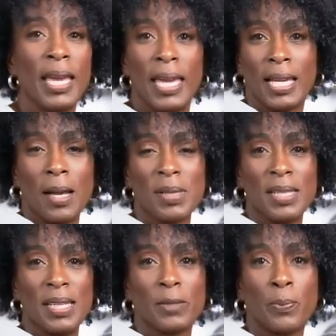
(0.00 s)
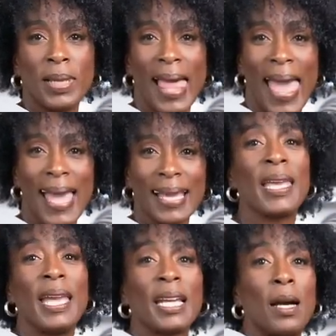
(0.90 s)
It comes in this black,
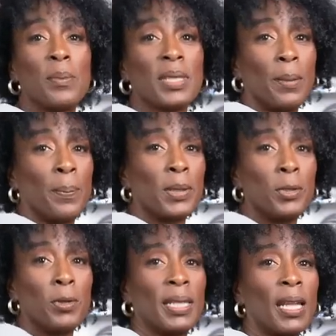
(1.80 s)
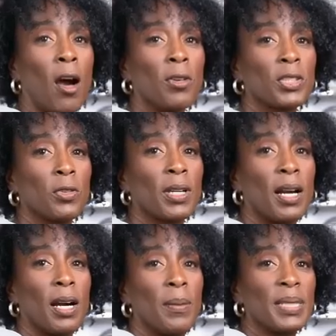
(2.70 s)
it comes in the blue, and it also
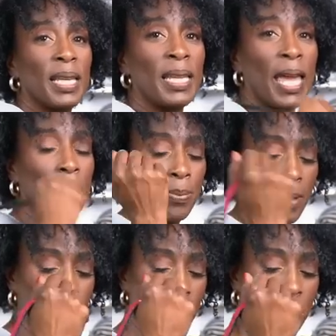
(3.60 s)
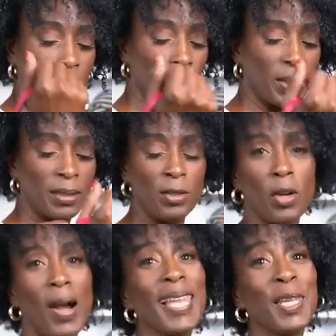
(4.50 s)
comes in a brown color, but you
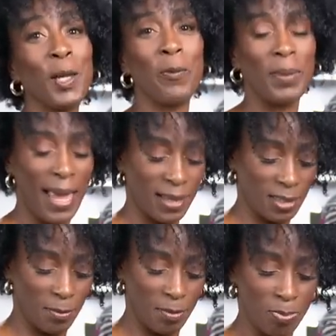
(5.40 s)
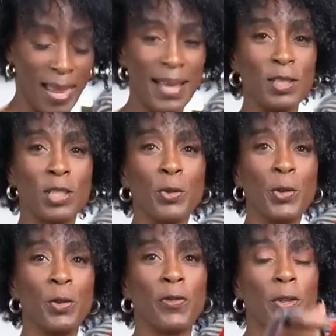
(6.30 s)
know, I love black. So black is so
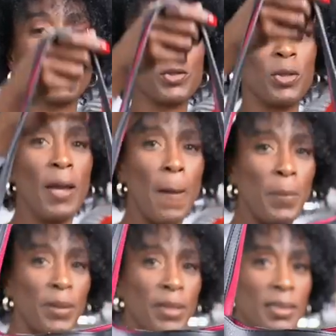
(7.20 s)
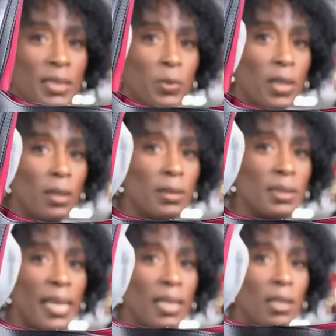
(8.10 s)
universal, but this is what it
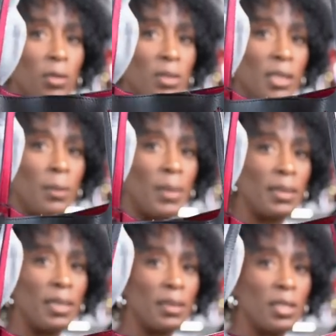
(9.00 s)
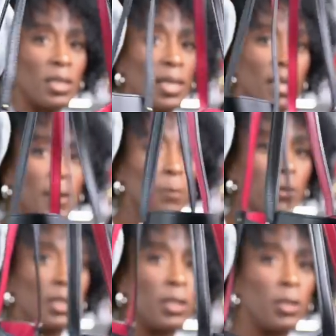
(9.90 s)
looks like close up. I think it is
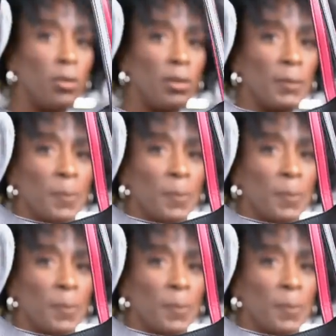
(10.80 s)
really cute.